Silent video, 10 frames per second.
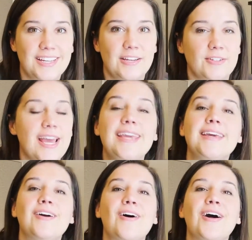You're
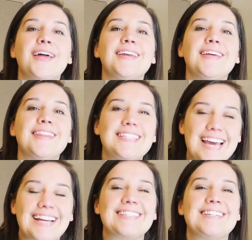taking on the
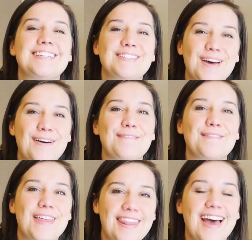taxes of
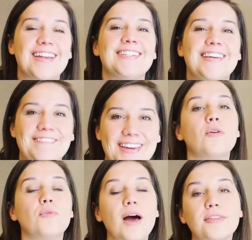that
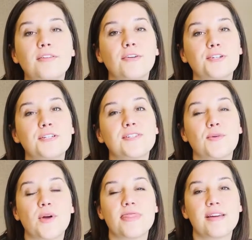event. Roth conversions
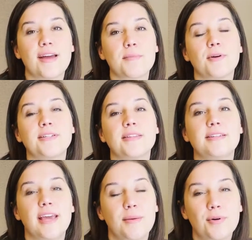are one thing I bring to the
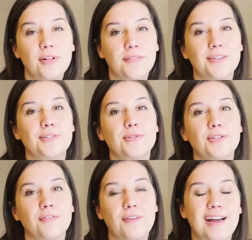table if it suits
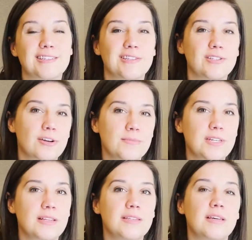your facts and
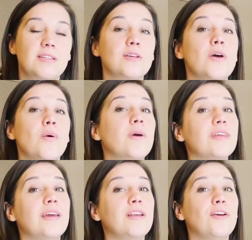circumstances
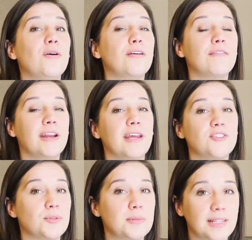within your
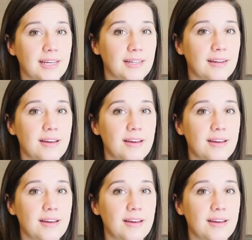financial plan.